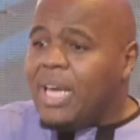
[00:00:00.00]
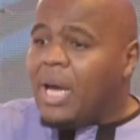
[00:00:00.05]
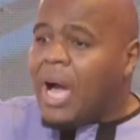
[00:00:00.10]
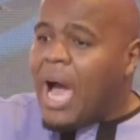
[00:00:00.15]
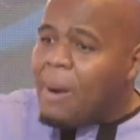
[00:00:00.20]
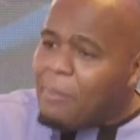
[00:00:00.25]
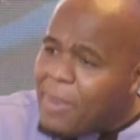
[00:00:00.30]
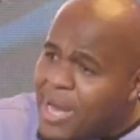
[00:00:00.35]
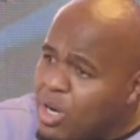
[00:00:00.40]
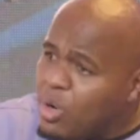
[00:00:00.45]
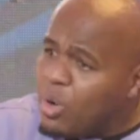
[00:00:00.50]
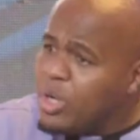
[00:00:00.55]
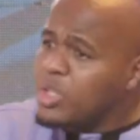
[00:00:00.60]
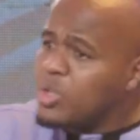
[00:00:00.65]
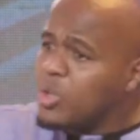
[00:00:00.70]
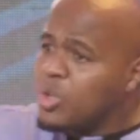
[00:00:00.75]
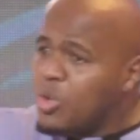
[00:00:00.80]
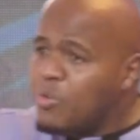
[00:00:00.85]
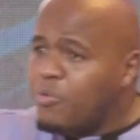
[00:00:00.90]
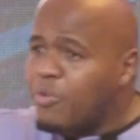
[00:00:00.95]
am I going to
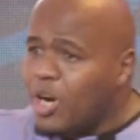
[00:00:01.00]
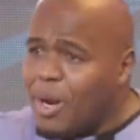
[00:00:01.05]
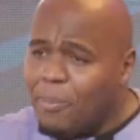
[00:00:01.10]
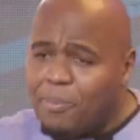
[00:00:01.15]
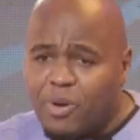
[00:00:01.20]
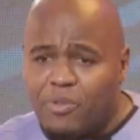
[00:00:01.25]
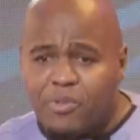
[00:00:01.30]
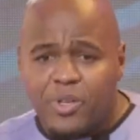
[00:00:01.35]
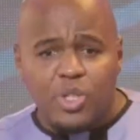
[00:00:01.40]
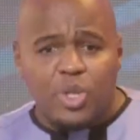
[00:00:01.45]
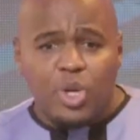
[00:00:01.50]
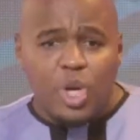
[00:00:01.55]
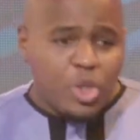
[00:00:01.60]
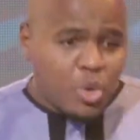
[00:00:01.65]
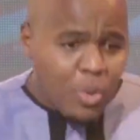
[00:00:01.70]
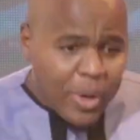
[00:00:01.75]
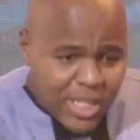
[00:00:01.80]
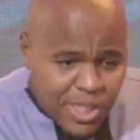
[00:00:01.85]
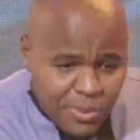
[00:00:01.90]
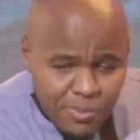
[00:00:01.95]
look for a professional
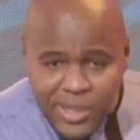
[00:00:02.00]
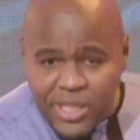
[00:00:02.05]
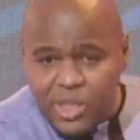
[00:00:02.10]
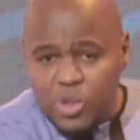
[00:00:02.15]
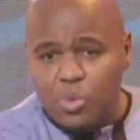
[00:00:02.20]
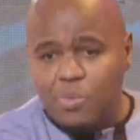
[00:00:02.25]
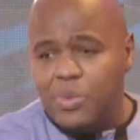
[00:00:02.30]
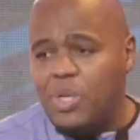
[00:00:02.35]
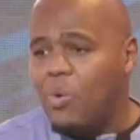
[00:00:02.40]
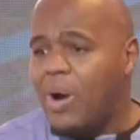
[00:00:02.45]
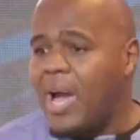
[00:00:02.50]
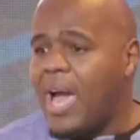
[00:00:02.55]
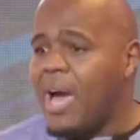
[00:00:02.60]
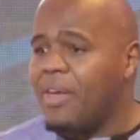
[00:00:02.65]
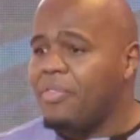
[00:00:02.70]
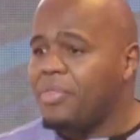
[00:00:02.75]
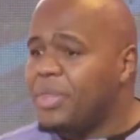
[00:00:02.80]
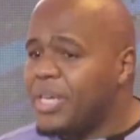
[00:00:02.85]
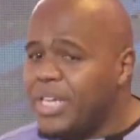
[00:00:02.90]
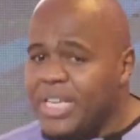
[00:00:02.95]
to explain to me why a
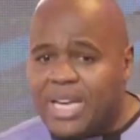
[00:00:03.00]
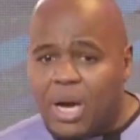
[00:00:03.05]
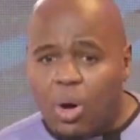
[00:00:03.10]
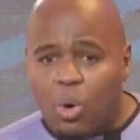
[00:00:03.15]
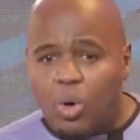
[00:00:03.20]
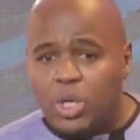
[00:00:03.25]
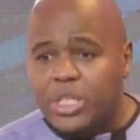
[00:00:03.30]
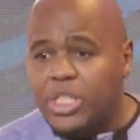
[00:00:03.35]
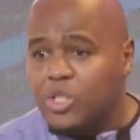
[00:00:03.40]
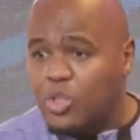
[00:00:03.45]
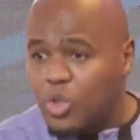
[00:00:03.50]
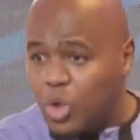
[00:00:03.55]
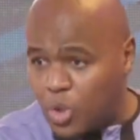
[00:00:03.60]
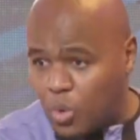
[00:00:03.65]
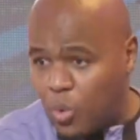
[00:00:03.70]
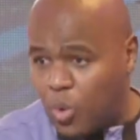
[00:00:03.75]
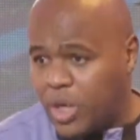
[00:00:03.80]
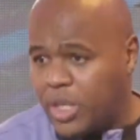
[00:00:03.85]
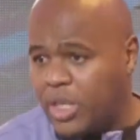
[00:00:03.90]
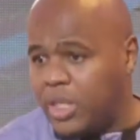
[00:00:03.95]
3-year-old is not
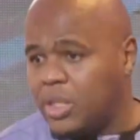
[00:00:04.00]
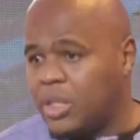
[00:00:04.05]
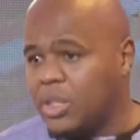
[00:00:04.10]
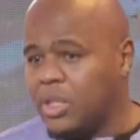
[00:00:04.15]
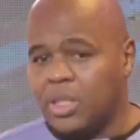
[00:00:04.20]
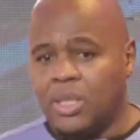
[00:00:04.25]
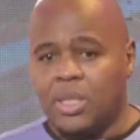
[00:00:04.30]
walking?